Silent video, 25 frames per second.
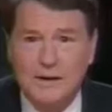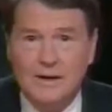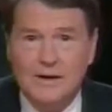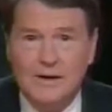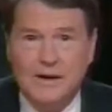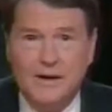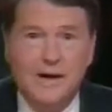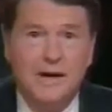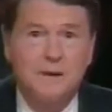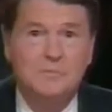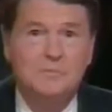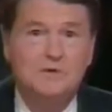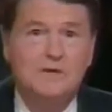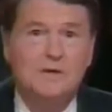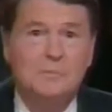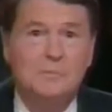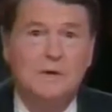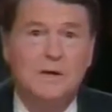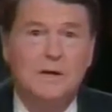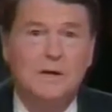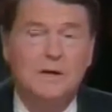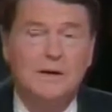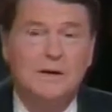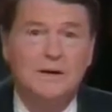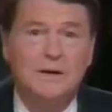I'm Jim
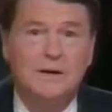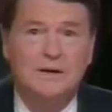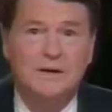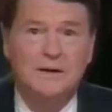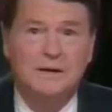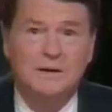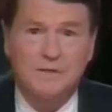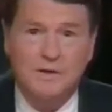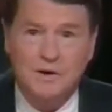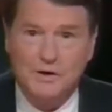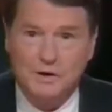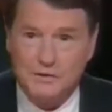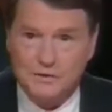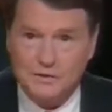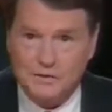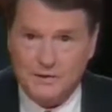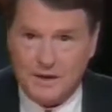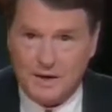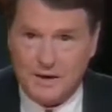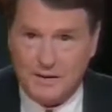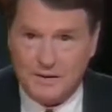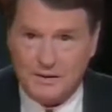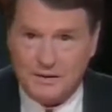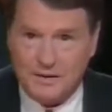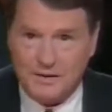Lara of the
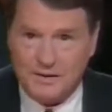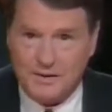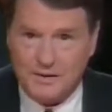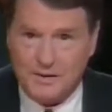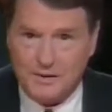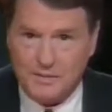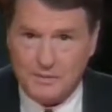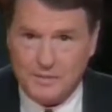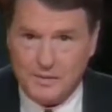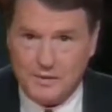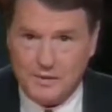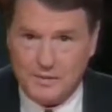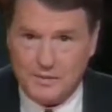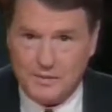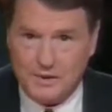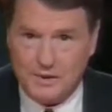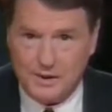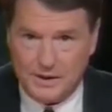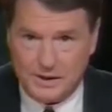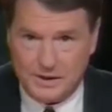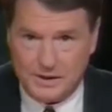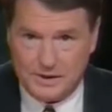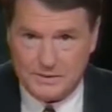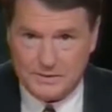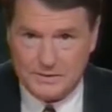NewsHour on
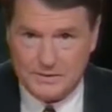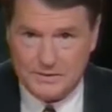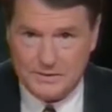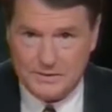PBS.